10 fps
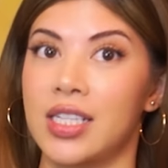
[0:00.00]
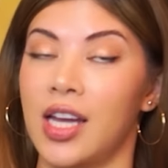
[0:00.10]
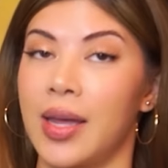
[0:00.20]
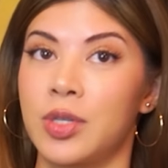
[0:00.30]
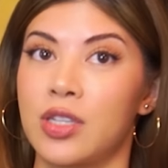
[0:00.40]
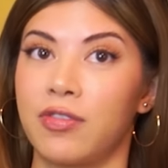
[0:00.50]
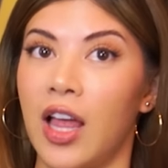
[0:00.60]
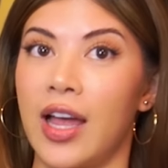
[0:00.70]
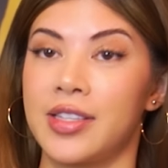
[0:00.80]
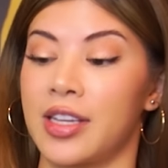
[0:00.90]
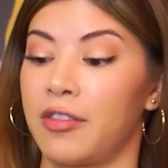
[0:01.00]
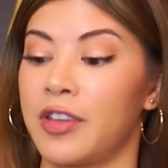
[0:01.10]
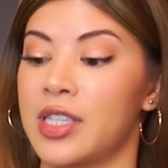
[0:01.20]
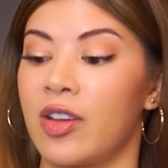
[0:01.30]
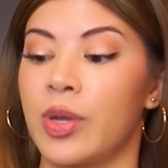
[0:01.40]
that time just flies. Like it
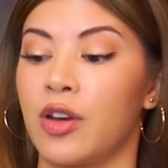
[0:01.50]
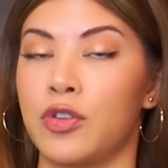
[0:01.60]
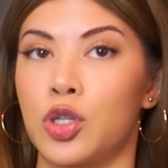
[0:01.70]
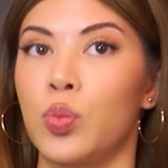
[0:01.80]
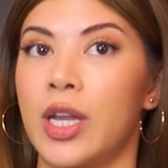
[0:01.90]
feels like I've been here for two